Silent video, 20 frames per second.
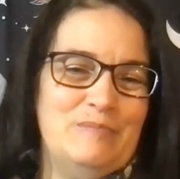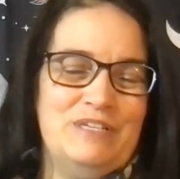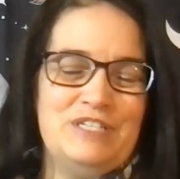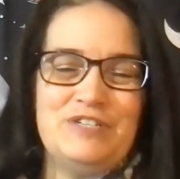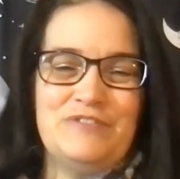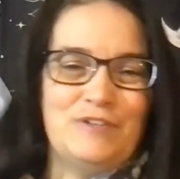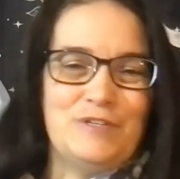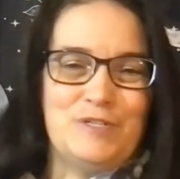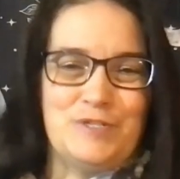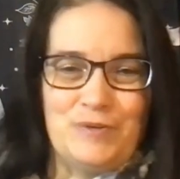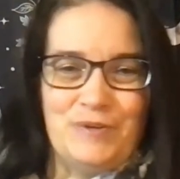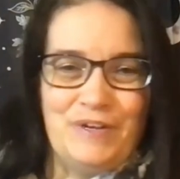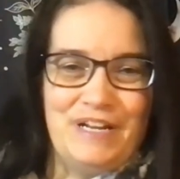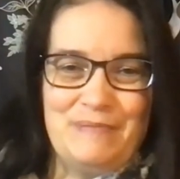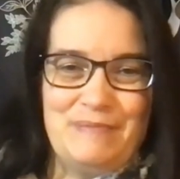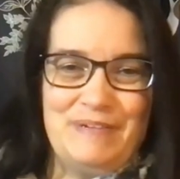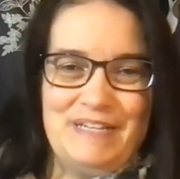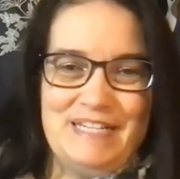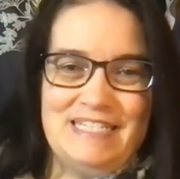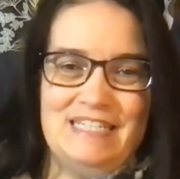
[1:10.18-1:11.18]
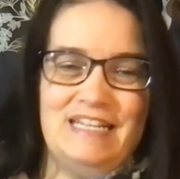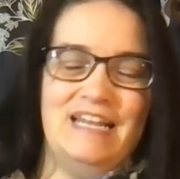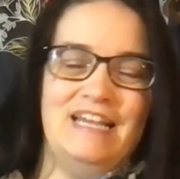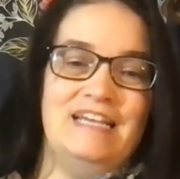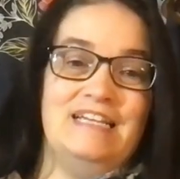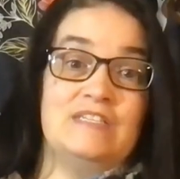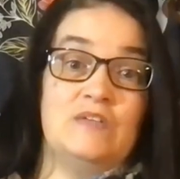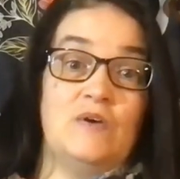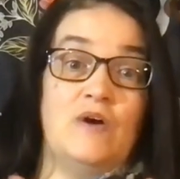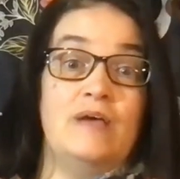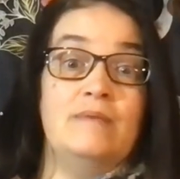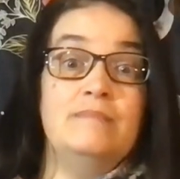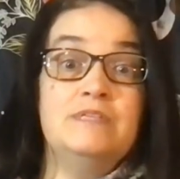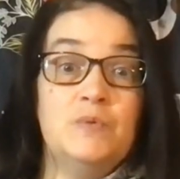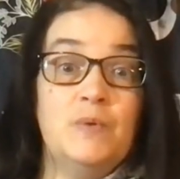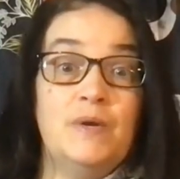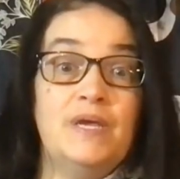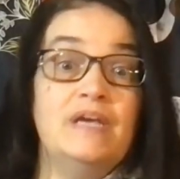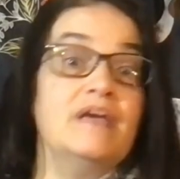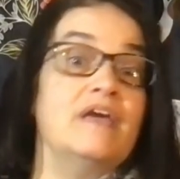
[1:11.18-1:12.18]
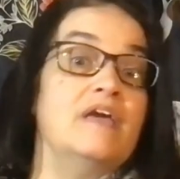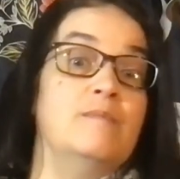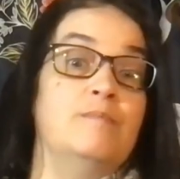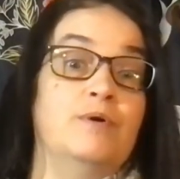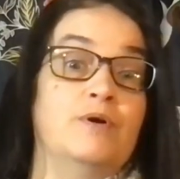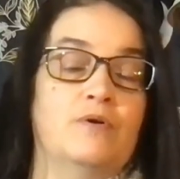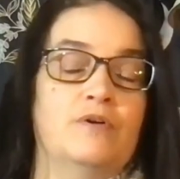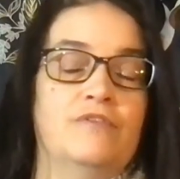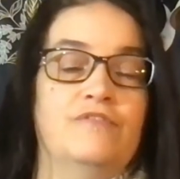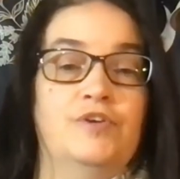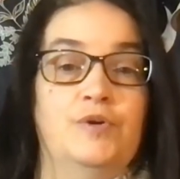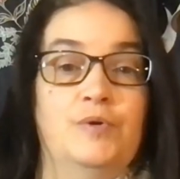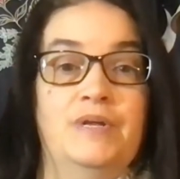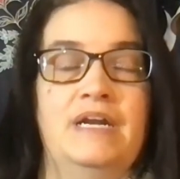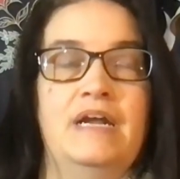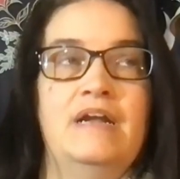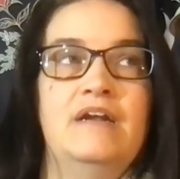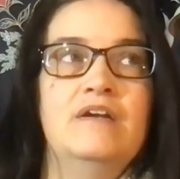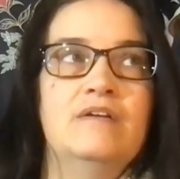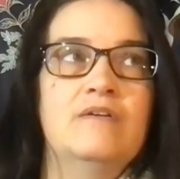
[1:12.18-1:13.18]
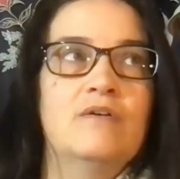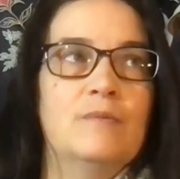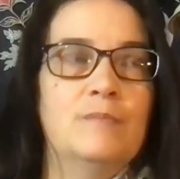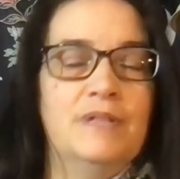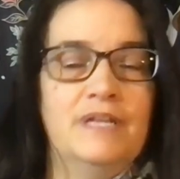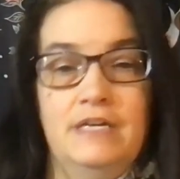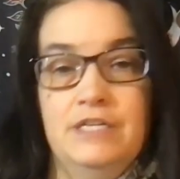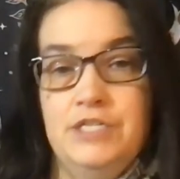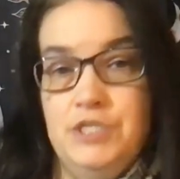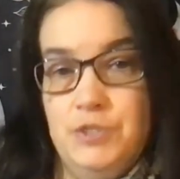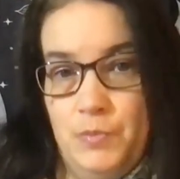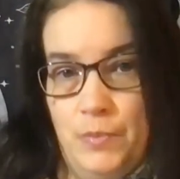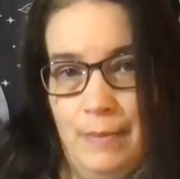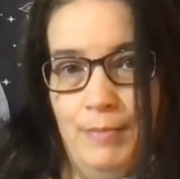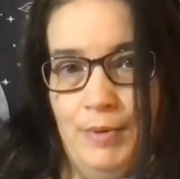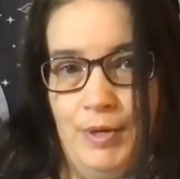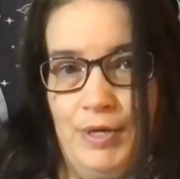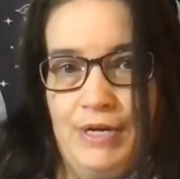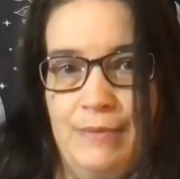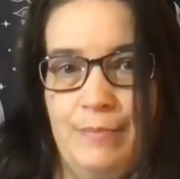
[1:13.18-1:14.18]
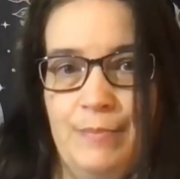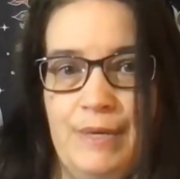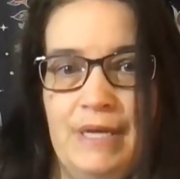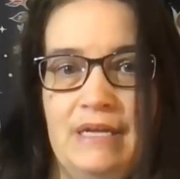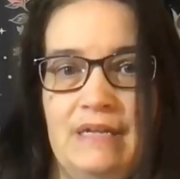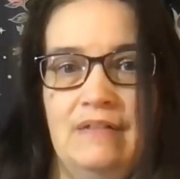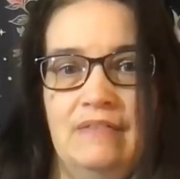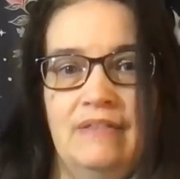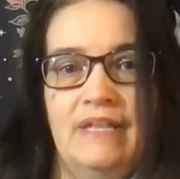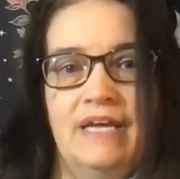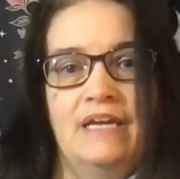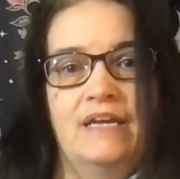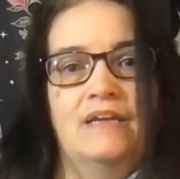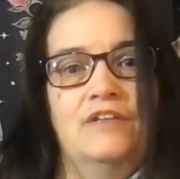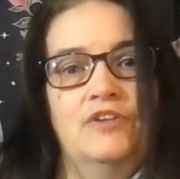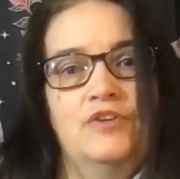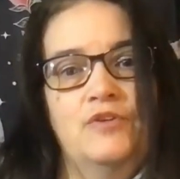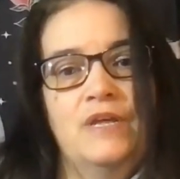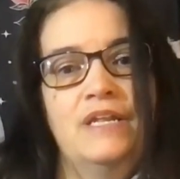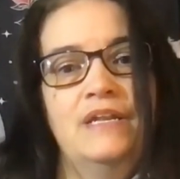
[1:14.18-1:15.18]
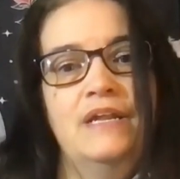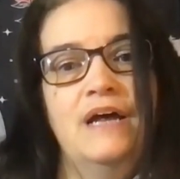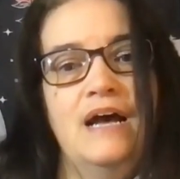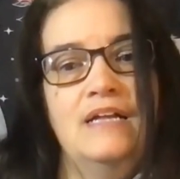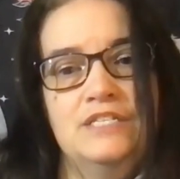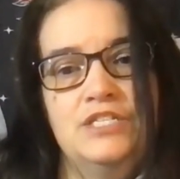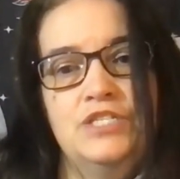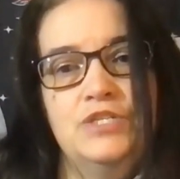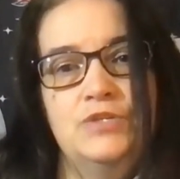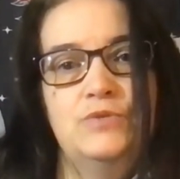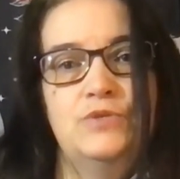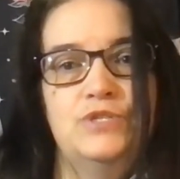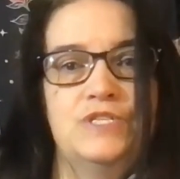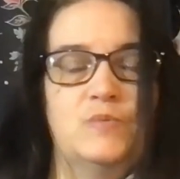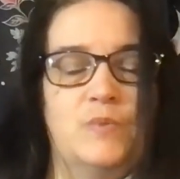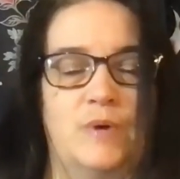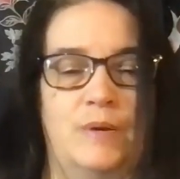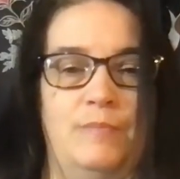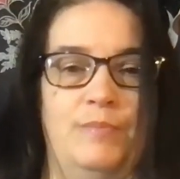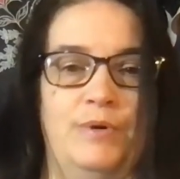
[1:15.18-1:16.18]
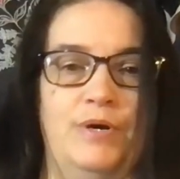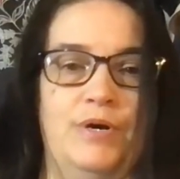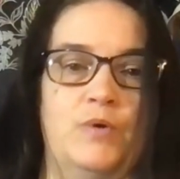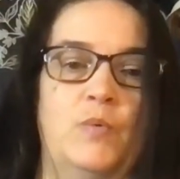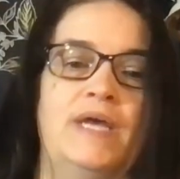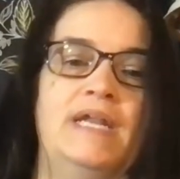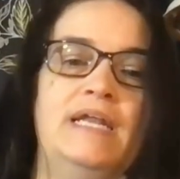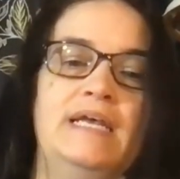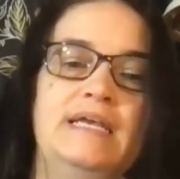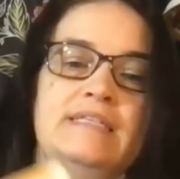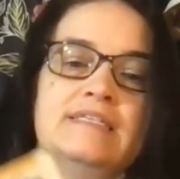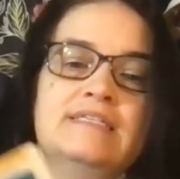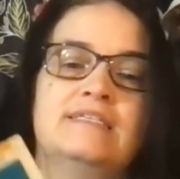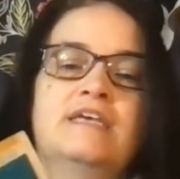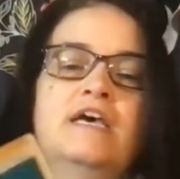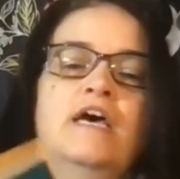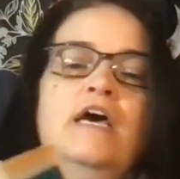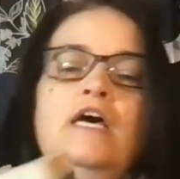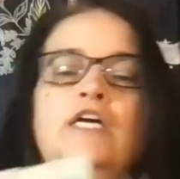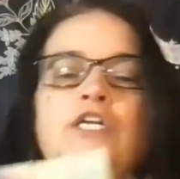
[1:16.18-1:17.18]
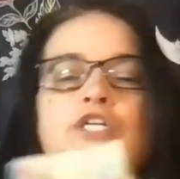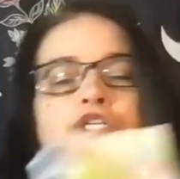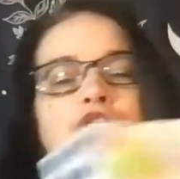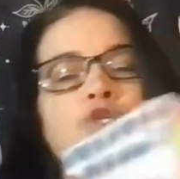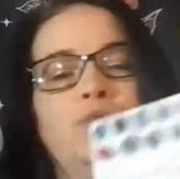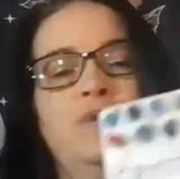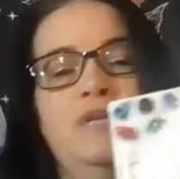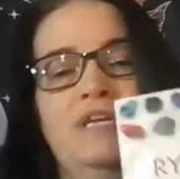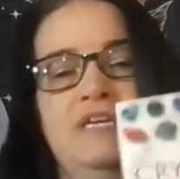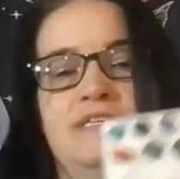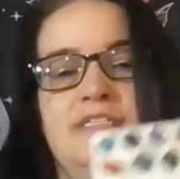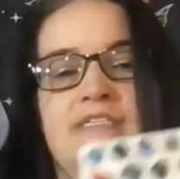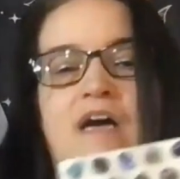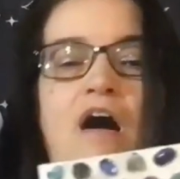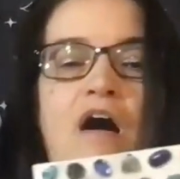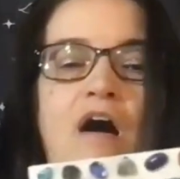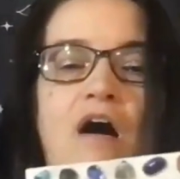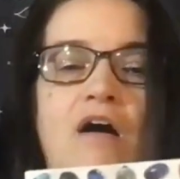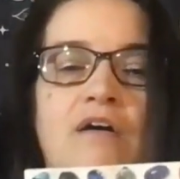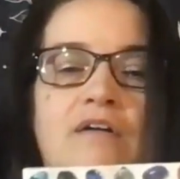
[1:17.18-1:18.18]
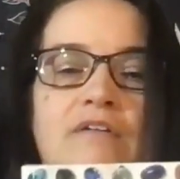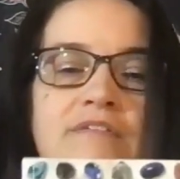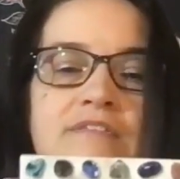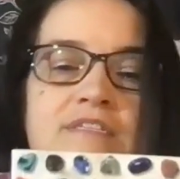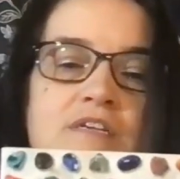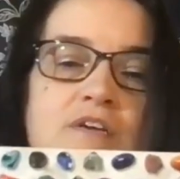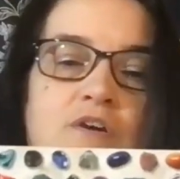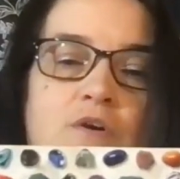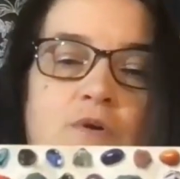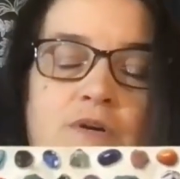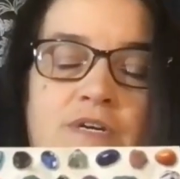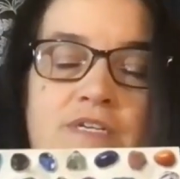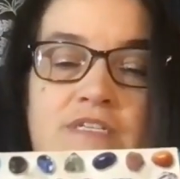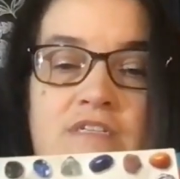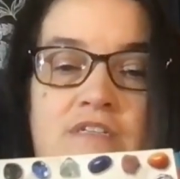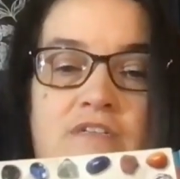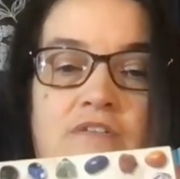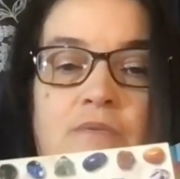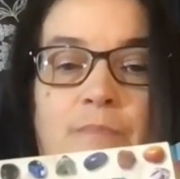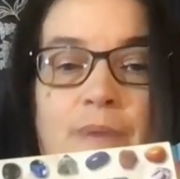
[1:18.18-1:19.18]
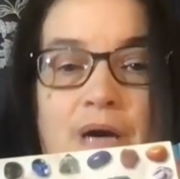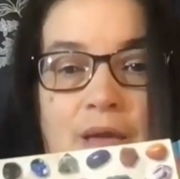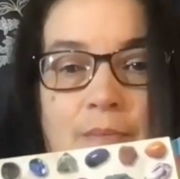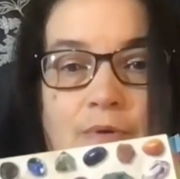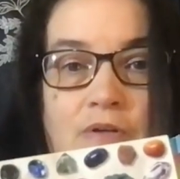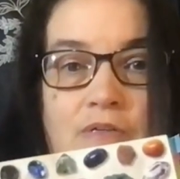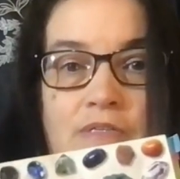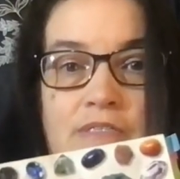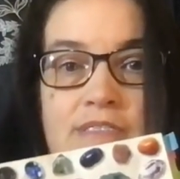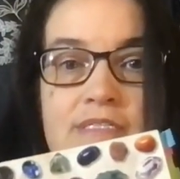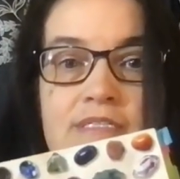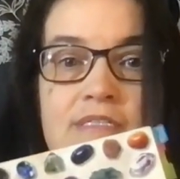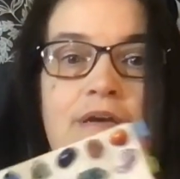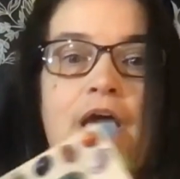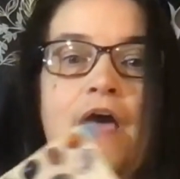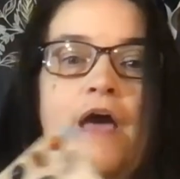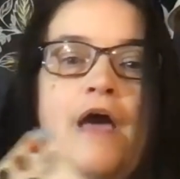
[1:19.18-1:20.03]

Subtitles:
much for joining me today. So, I'm doing a book review, and normally I do one book, but like you cannot do just one book when it's Judy's Hall's Crystal Bibles.